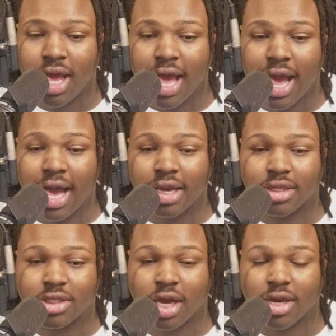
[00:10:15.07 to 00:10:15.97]
I'll holler at
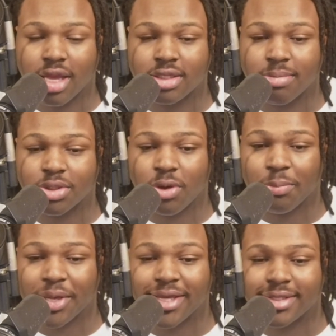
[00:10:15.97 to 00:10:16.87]
y'all next episode.
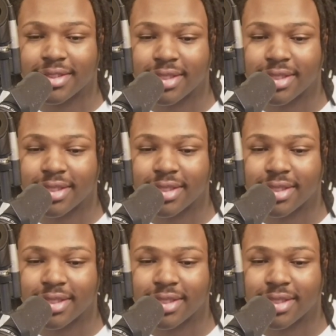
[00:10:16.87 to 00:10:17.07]
Peace. Game.